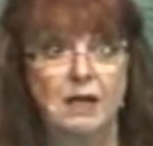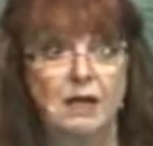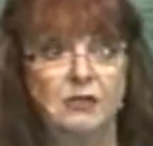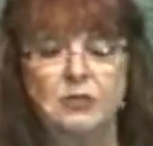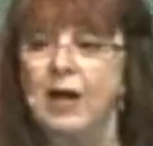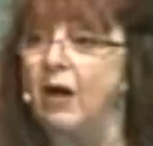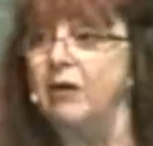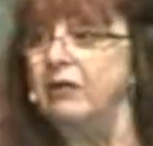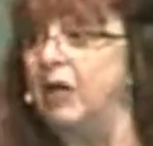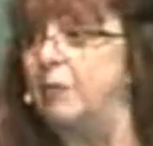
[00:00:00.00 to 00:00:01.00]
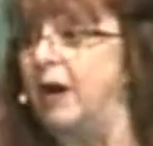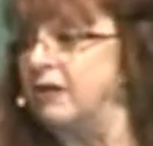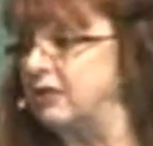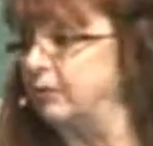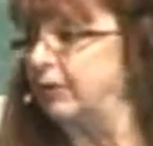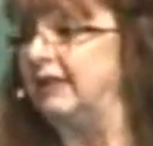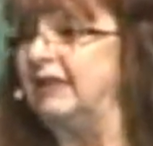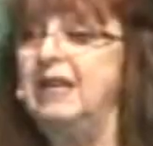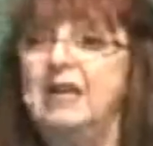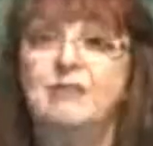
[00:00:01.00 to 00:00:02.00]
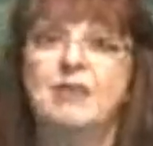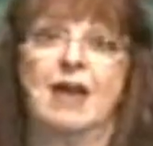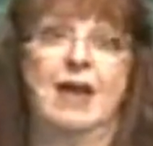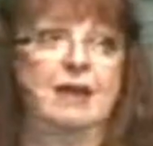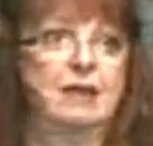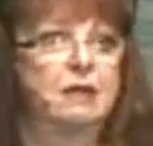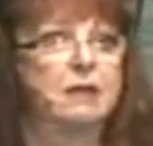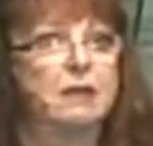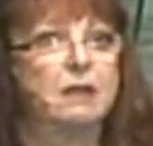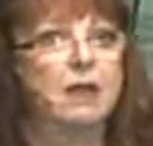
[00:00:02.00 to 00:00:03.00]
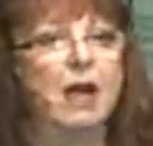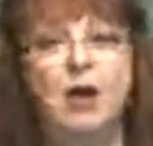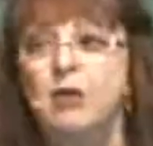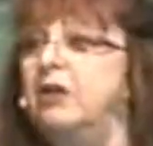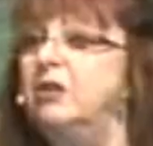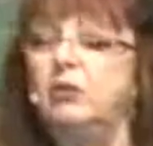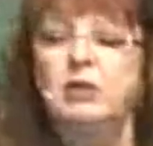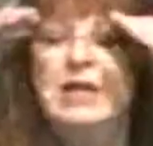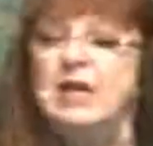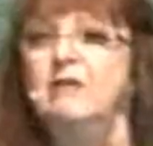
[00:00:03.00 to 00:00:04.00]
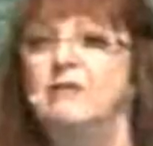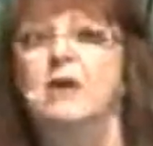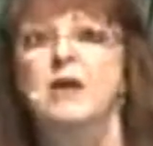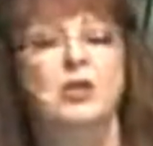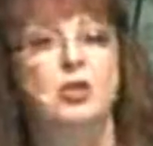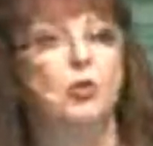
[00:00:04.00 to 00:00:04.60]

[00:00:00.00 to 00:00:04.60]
So how could they possibly leave that? How can you leave your